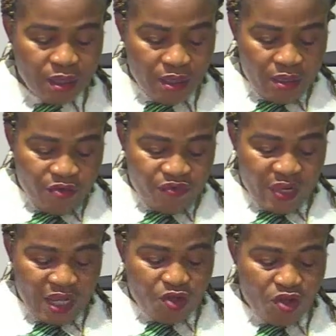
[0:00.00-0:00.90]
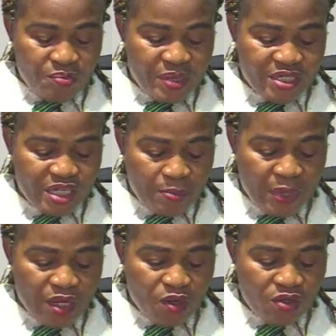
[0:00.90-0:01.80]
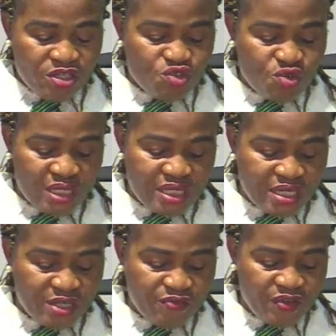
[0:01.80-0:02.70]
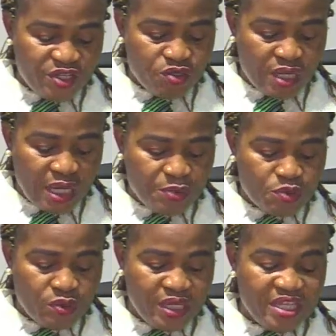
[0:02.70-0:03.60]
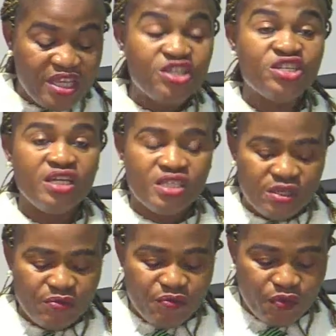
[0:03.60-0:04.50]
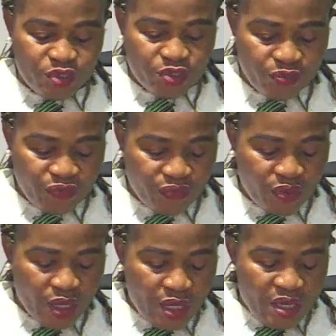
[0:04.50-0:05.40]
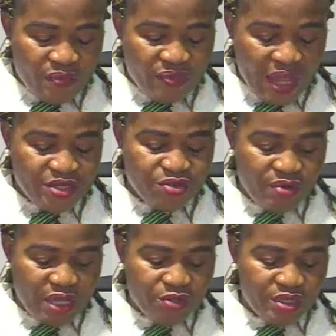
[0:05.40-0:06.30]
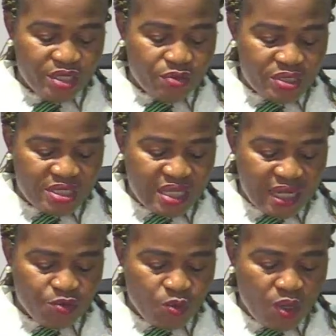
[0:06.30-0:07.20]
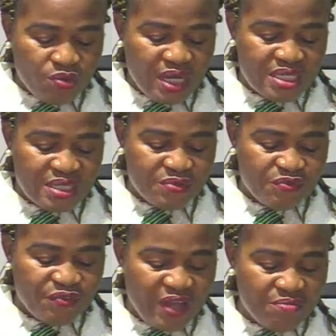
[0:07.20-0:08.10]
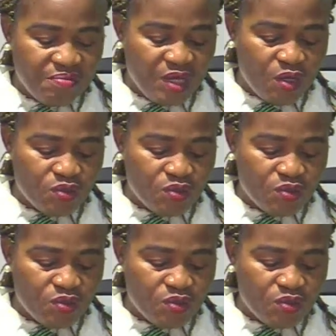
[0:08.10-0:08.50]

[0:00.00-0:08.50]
Federal government, Japan launched strategic venture capital initiative for youth. Nigeria UNIDO signed $175 million